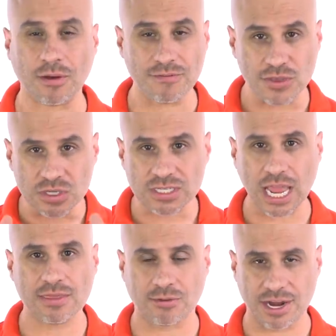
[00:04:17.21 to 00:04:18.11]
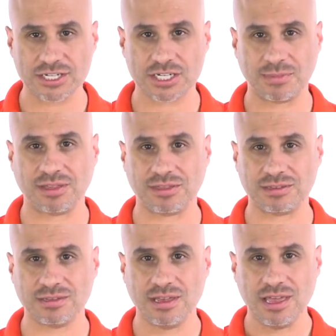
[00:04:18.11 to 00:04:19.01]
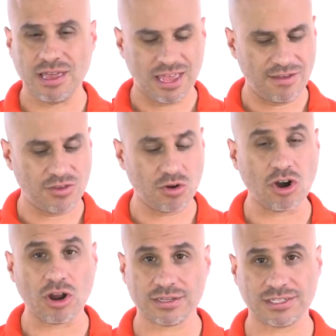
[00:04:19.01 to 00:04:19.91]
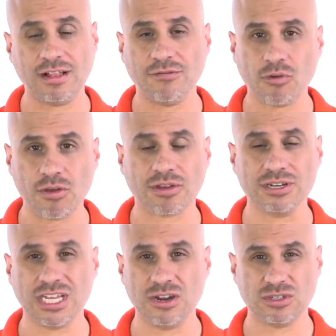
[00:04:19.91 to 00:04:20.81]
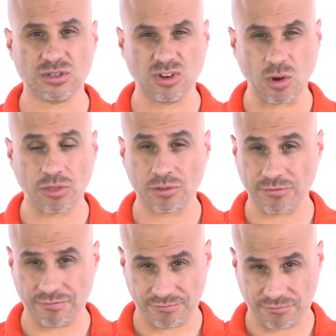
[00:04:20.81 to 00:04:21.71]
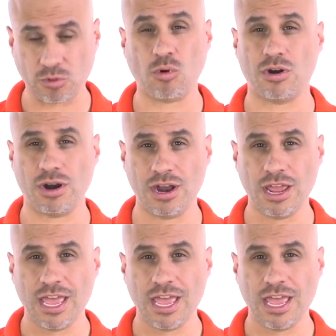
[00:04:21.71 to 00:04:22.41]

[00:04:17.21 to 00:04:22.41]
If you stay in a relationship like this, if your self worth continues to go through the floor,